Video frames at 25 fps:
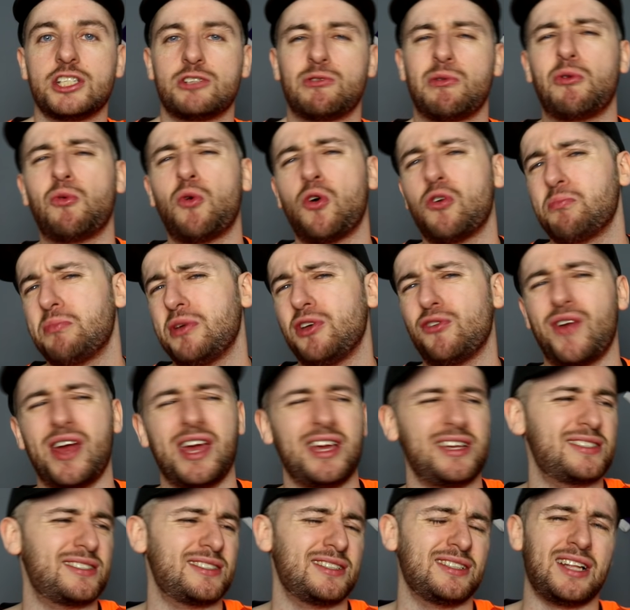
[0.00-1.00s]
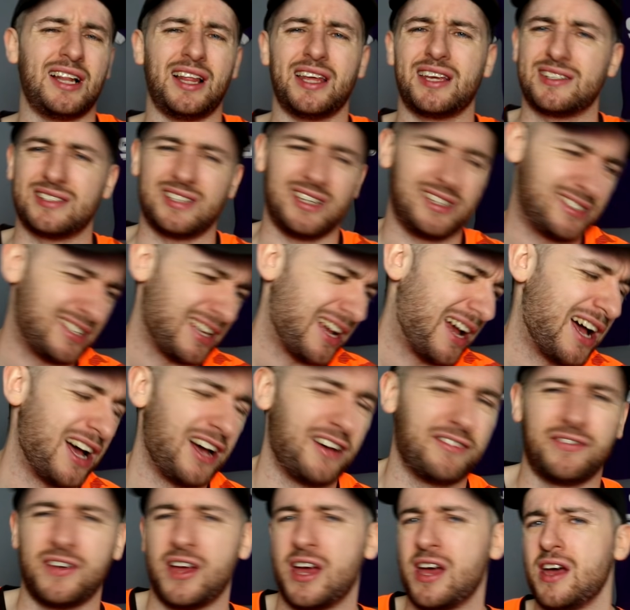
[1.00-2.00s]
We won't be resting the likes of
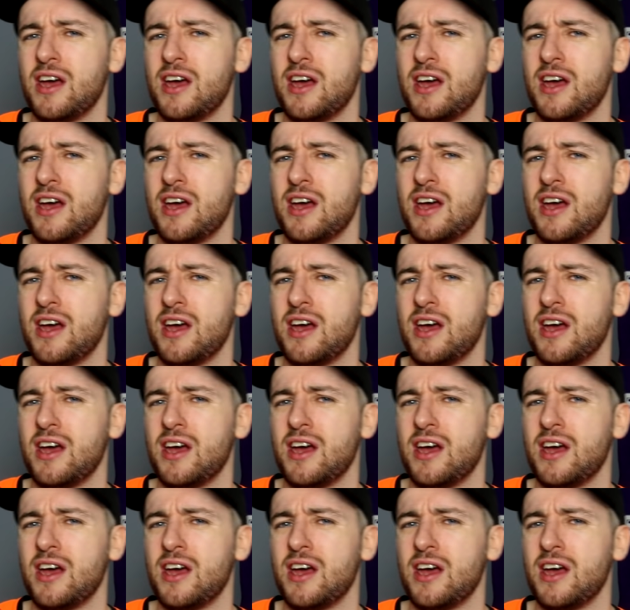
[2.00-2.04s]
Tav,